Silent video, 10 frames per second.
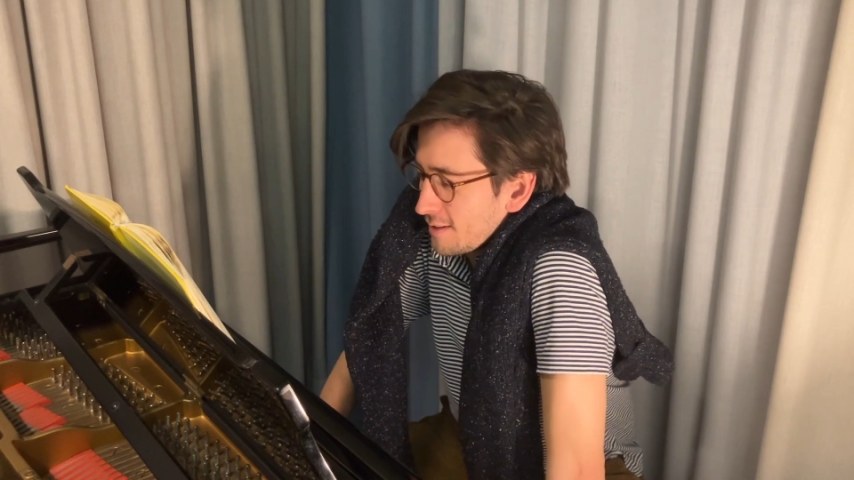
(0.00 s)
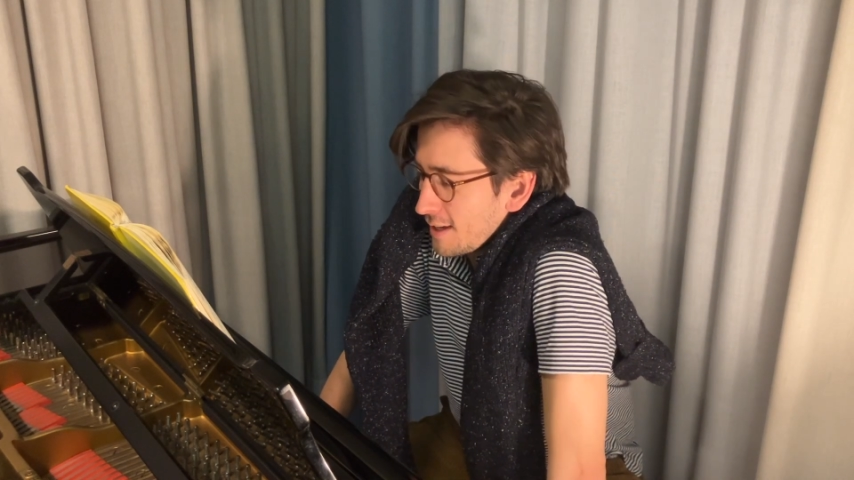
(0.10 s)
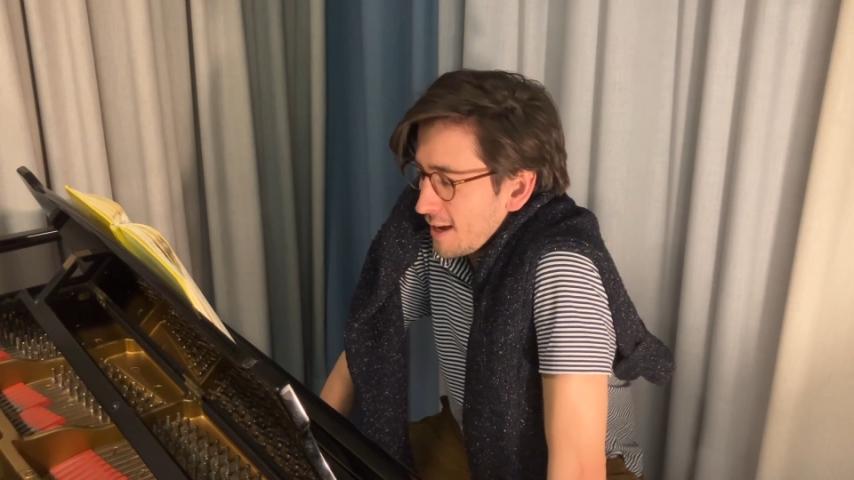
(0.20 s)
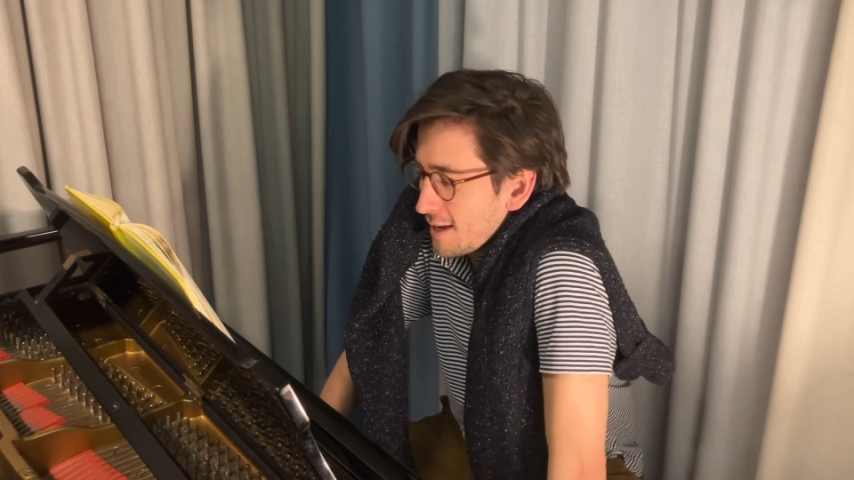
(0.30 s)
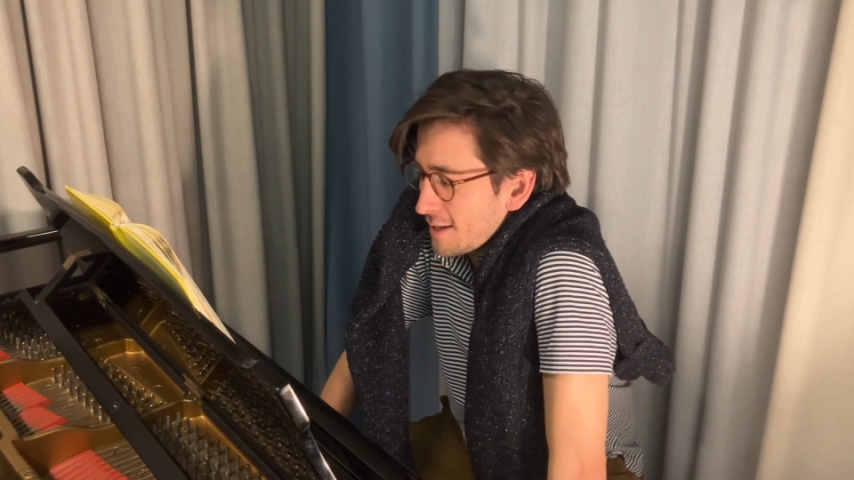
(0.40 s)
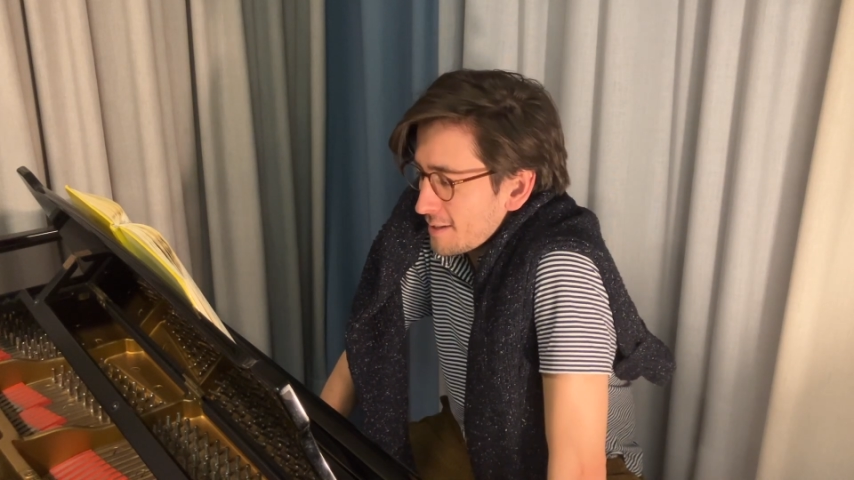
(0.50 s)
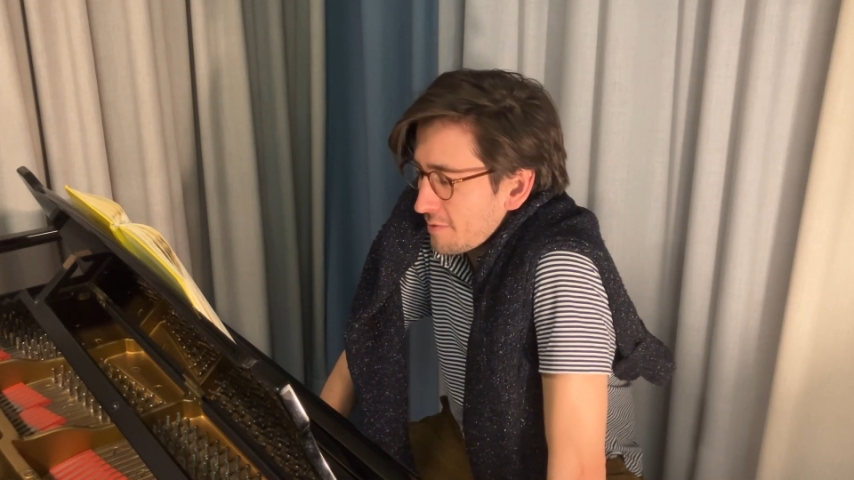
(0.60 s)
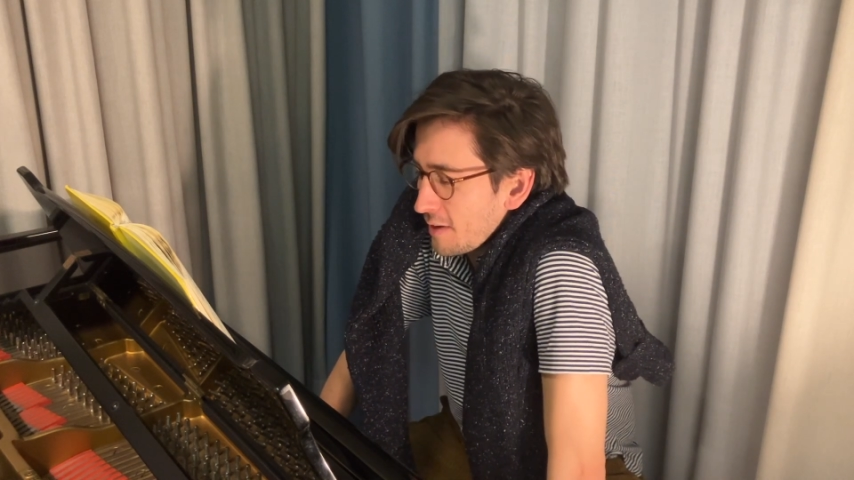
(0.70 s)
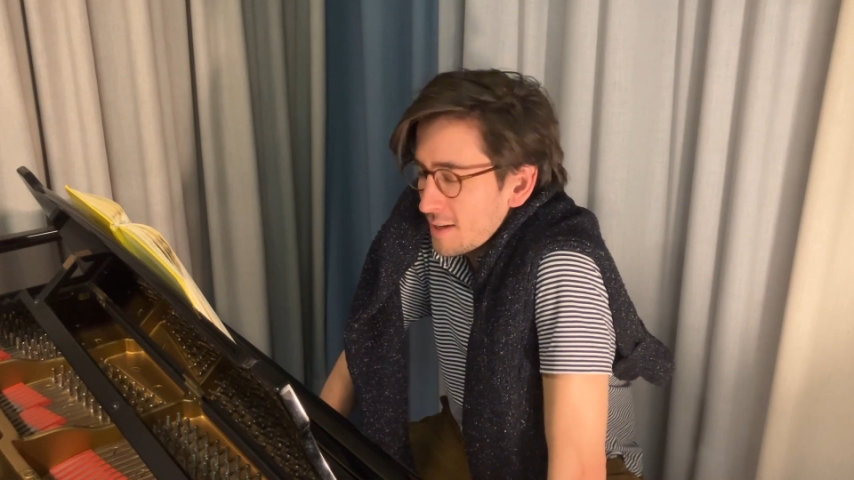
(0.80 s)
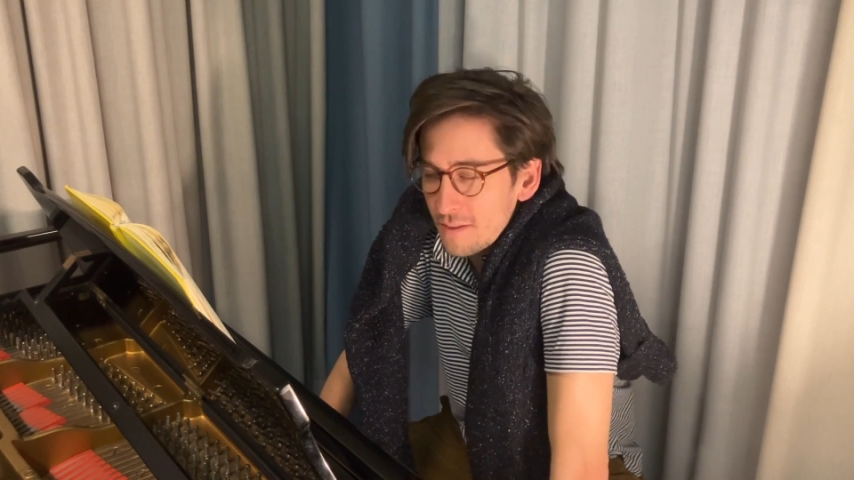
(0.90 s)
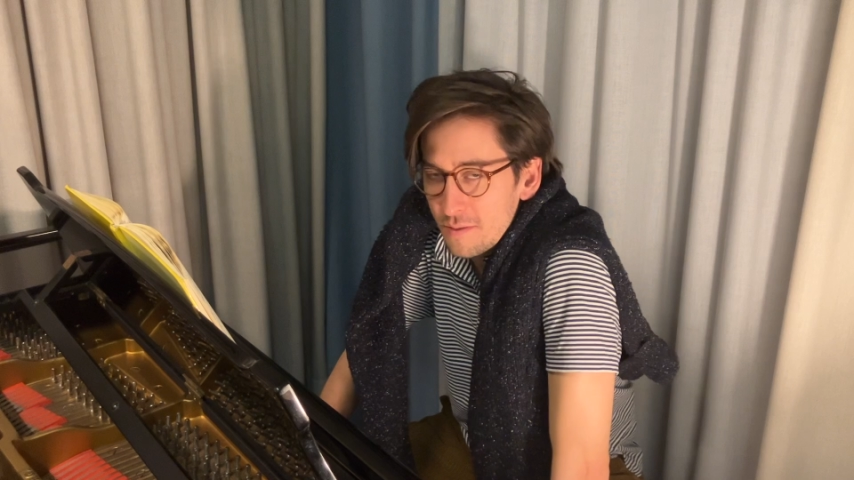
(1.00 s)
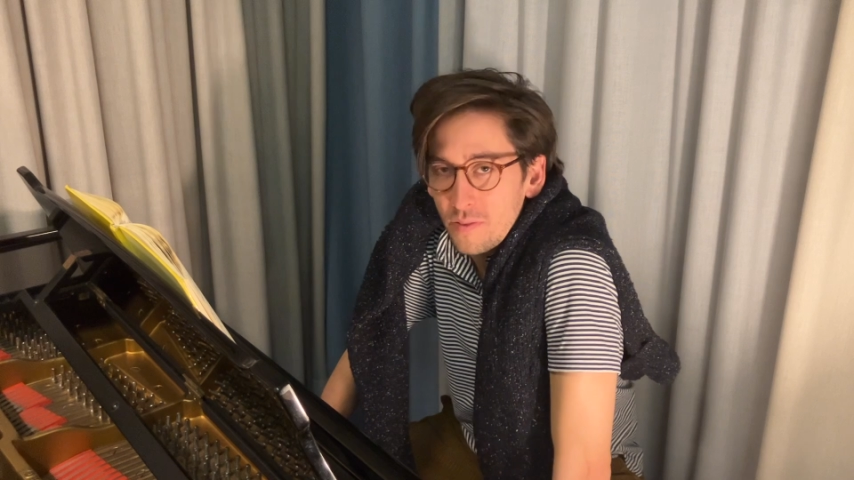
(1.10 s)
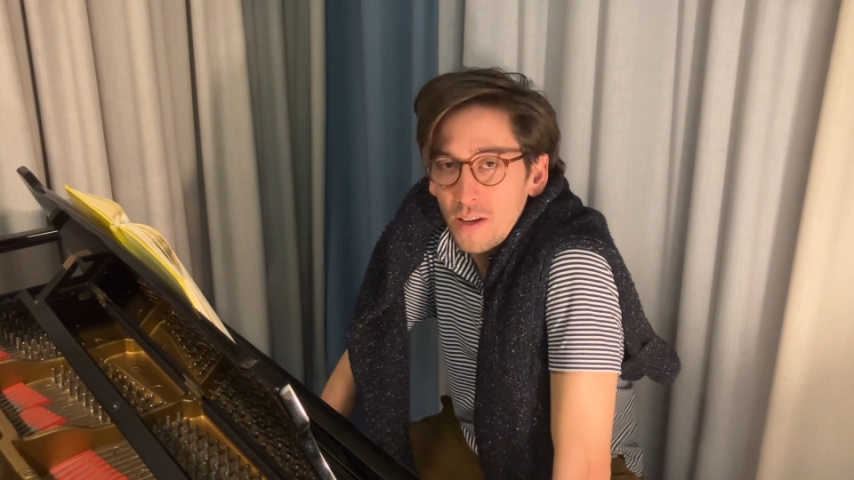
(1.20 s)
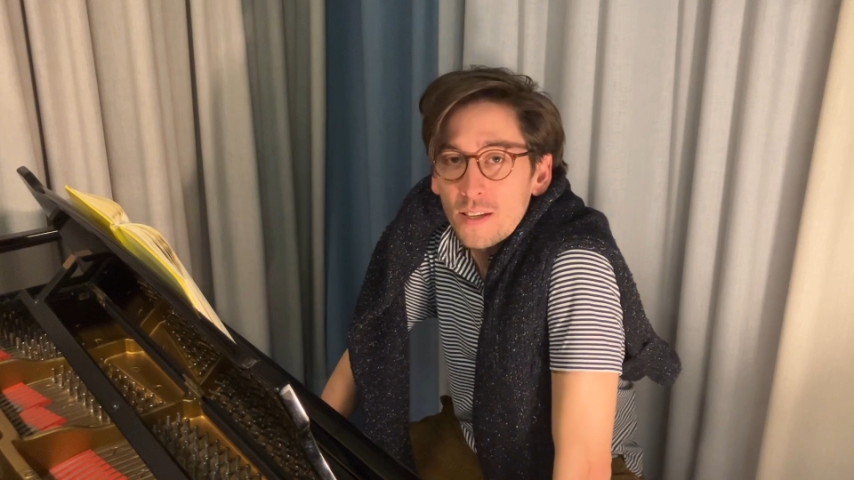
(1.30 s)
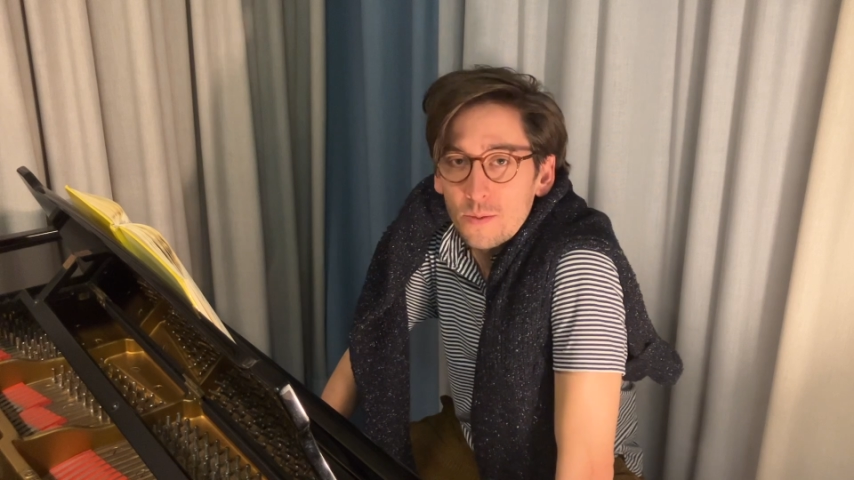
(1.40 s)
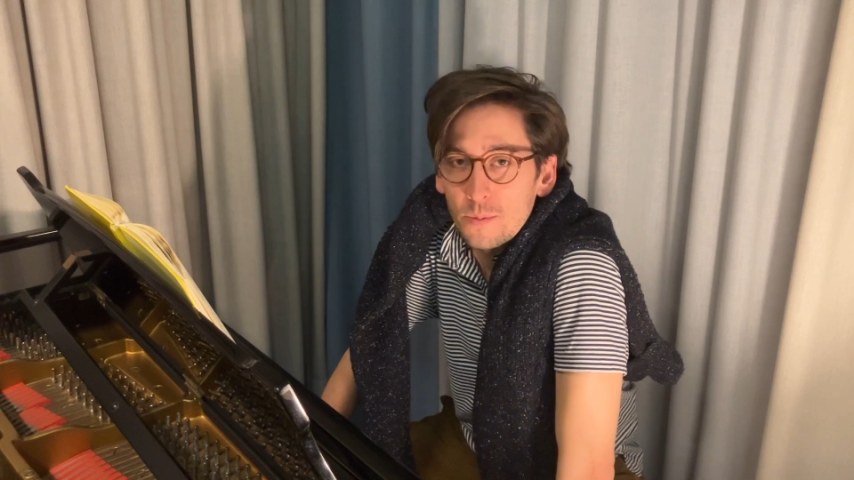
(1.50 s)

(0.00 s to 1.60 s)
Yeah, he's face to face